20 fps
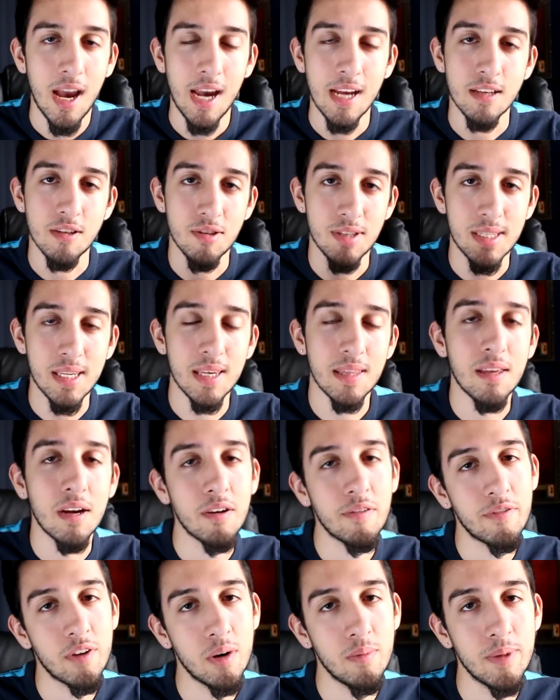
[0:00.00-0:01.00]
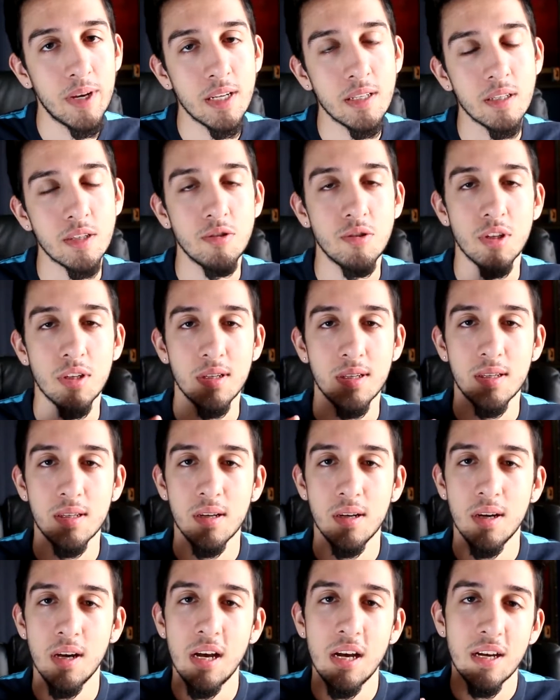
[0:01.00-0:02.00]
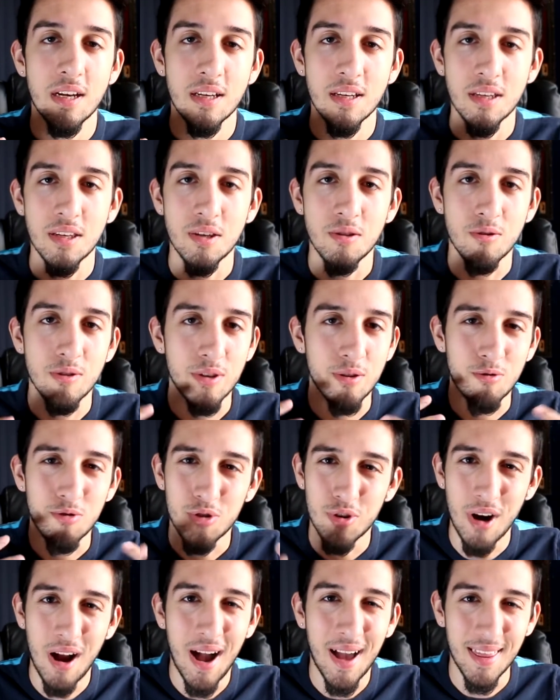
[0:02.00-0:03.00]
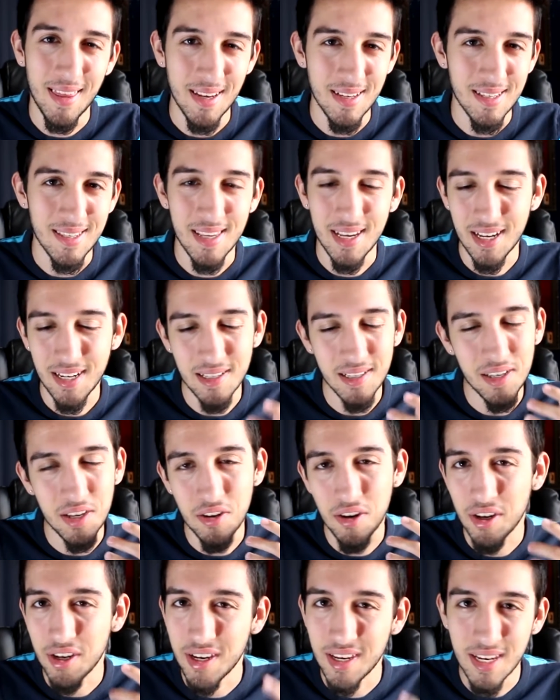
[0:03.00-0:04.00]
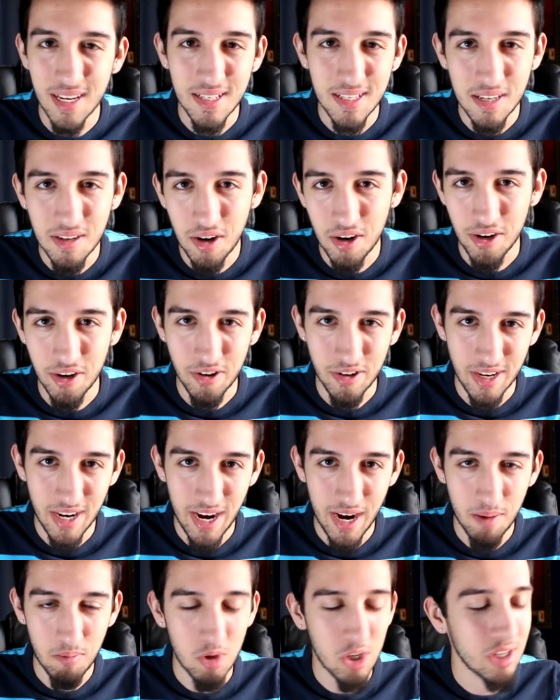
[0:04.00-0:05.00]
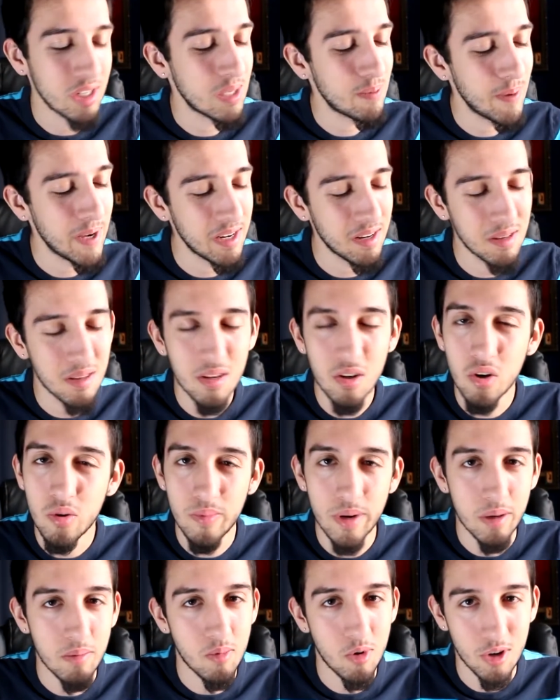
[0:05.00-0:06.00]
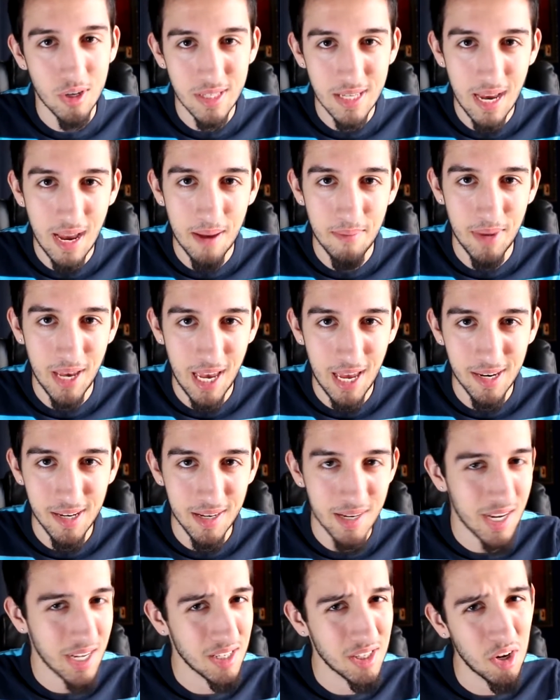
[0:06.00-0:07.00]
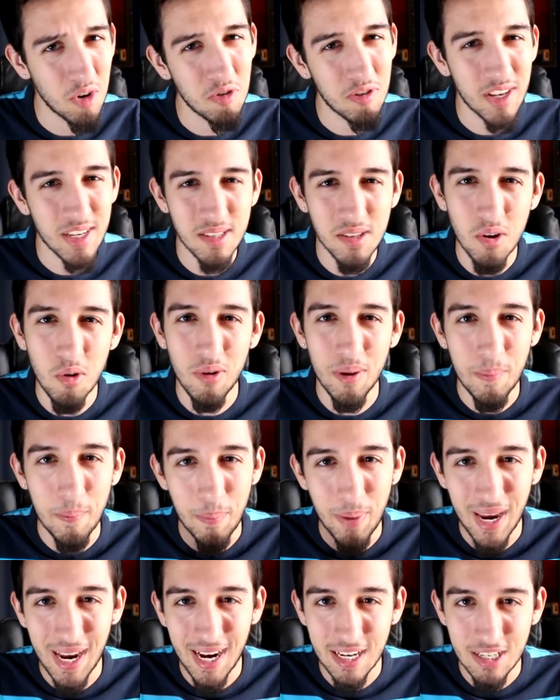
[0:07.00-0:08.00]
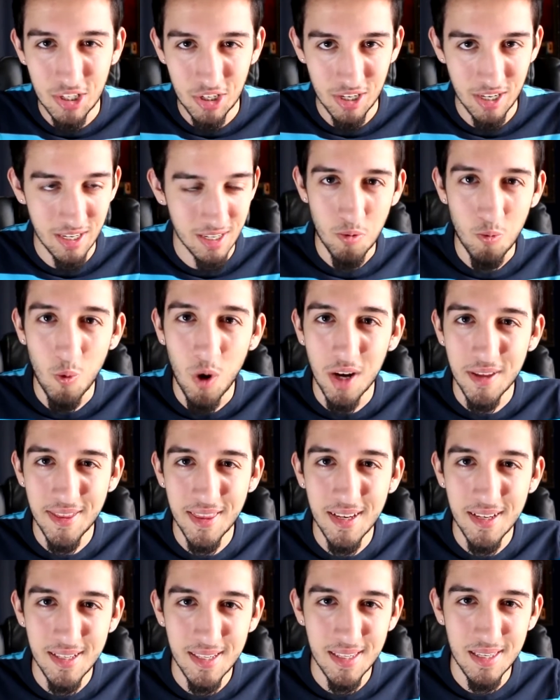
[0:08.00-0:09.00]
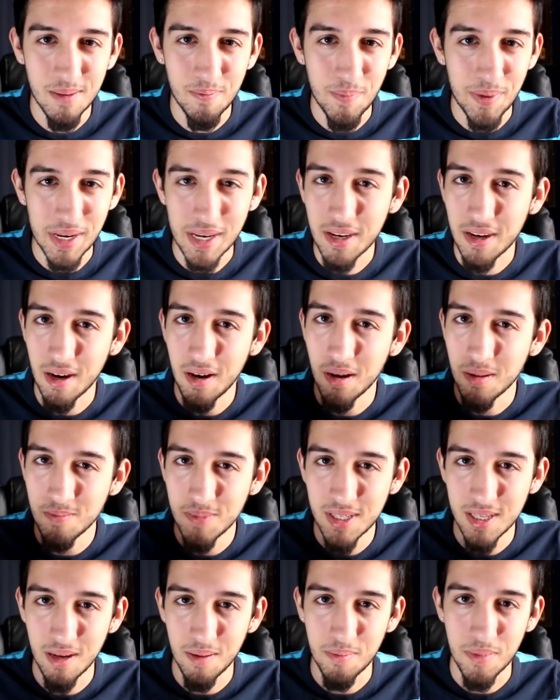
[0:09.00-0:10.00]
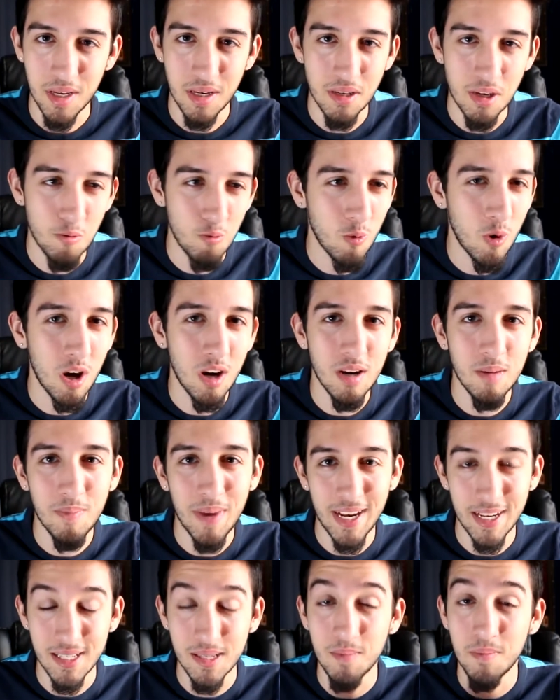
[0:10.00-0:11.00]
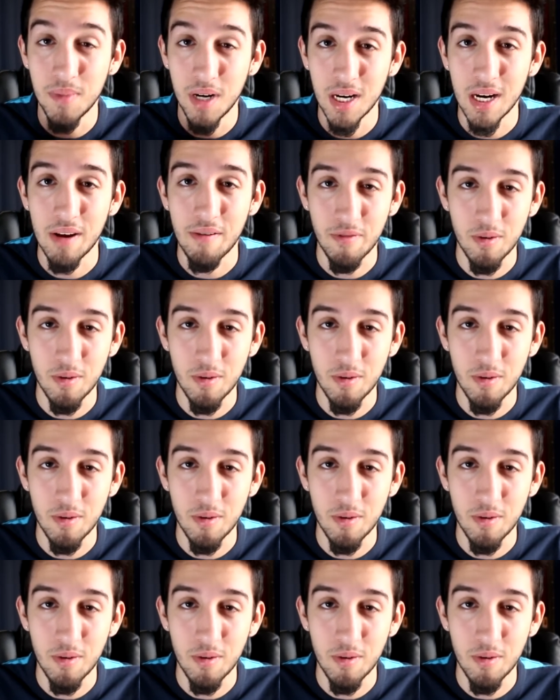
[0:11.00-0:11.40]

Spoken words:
and you sit there for a bit and you try these things, you know, you get to know your camera, you spend a little bit more time editing. Don't get so impatient. You want this to become something. You want to make some money